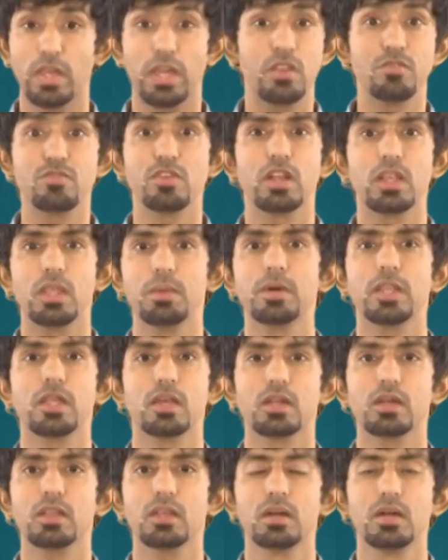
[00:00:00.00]
Infinitely
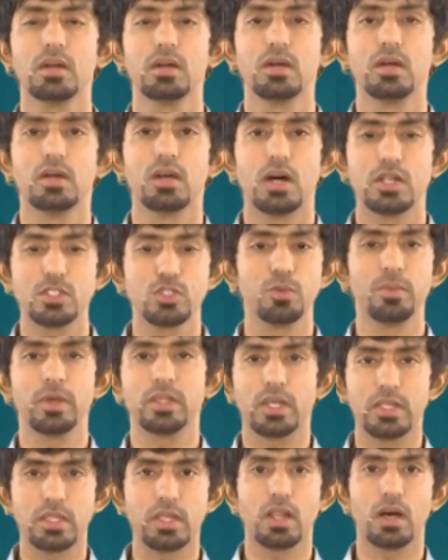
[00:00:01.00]
many, right?
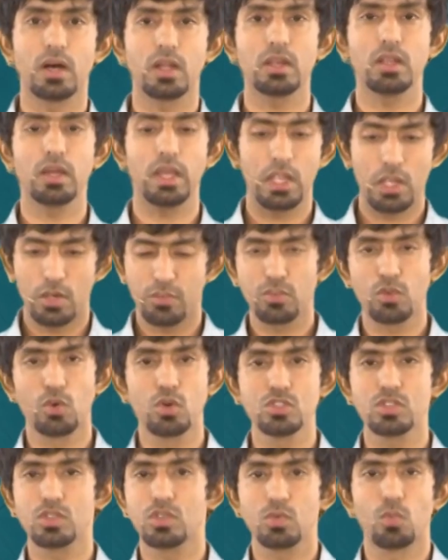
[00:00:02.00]
Assuming that there are enough
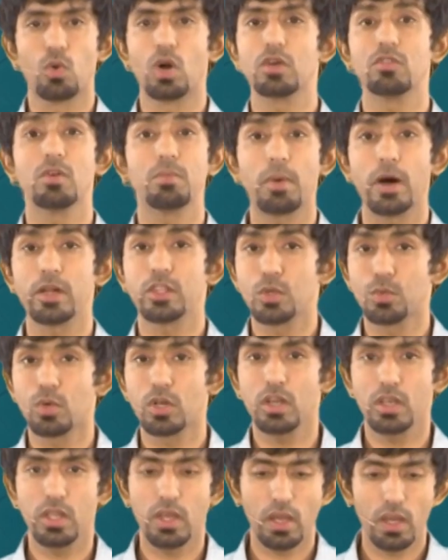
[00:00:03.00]
roads into whatever path you
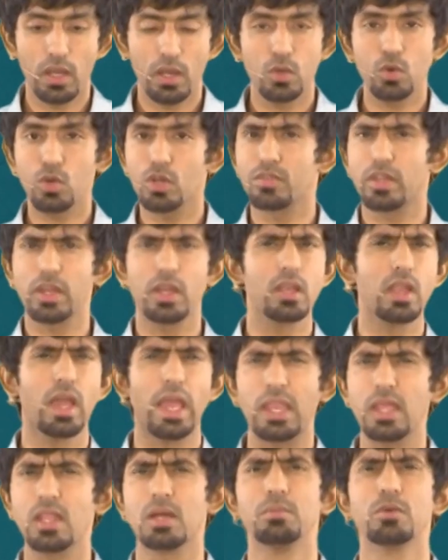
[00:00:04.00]
want to take, you could have taken
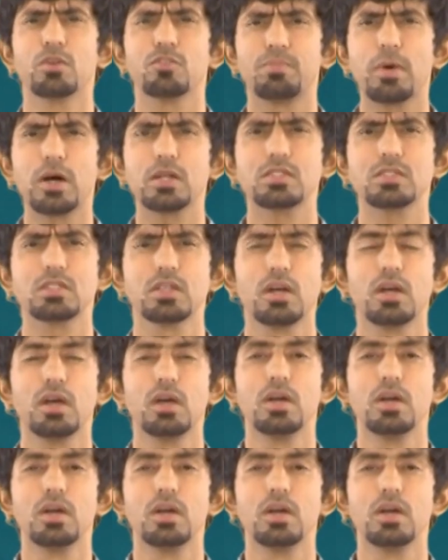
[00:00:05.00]
any number of paths.